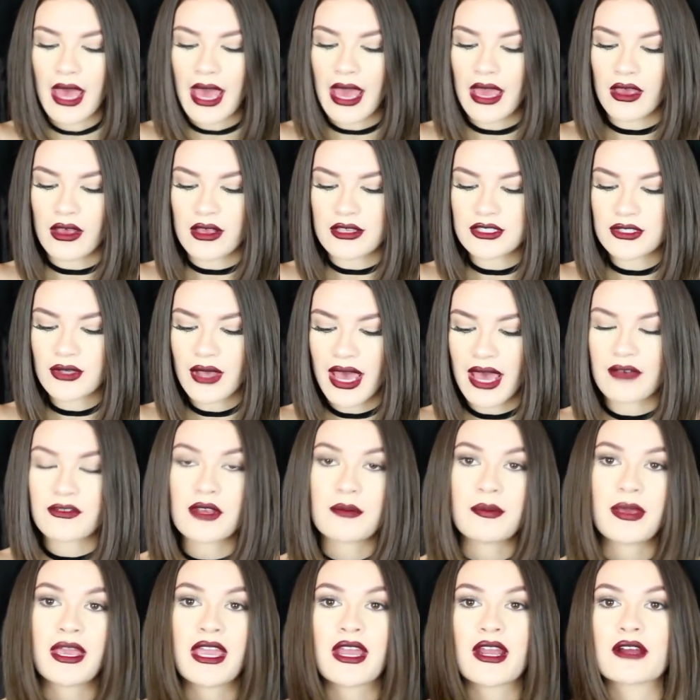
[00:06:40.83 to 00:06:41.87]
I also
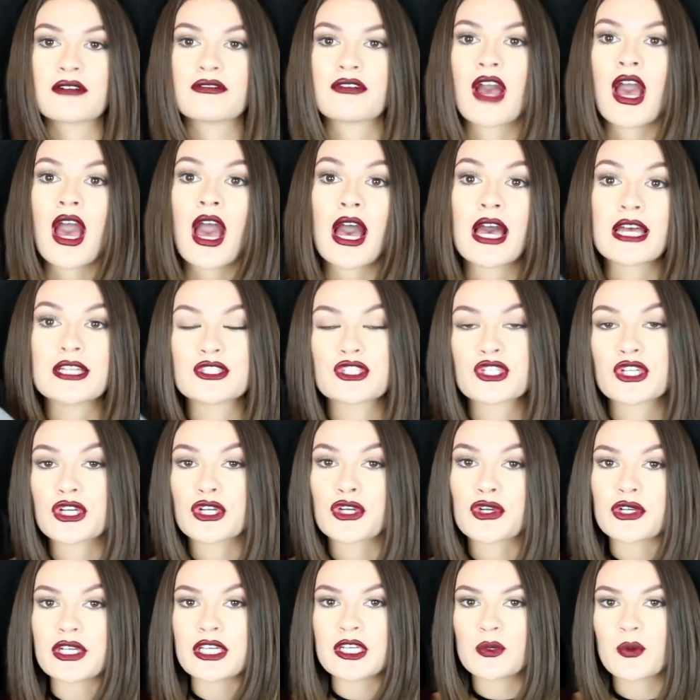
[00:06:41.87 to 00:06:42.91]
have a pair of Hunter
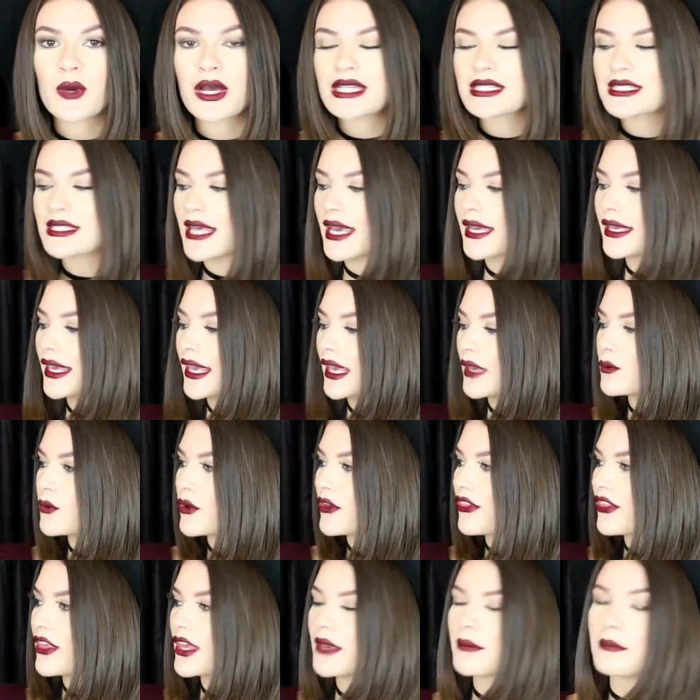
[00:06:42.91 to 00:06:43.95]
Green ones that came
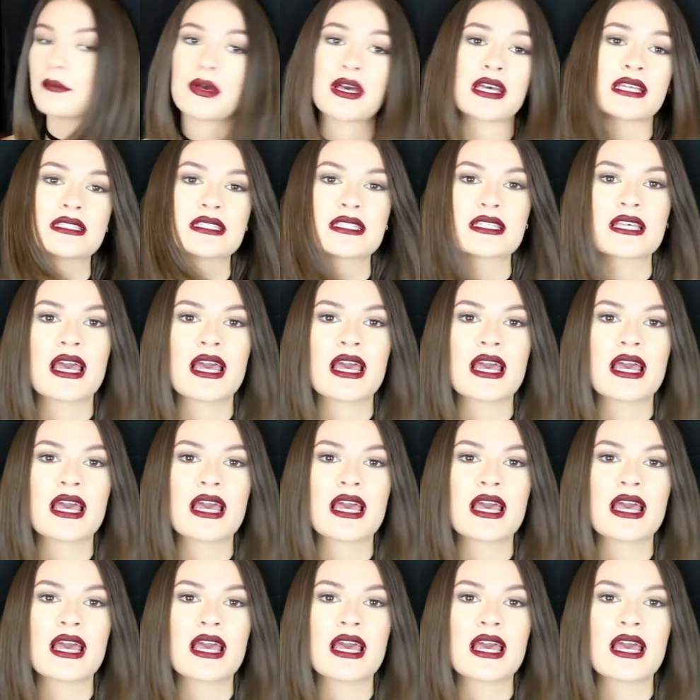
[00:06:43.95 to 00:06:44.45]
with it, but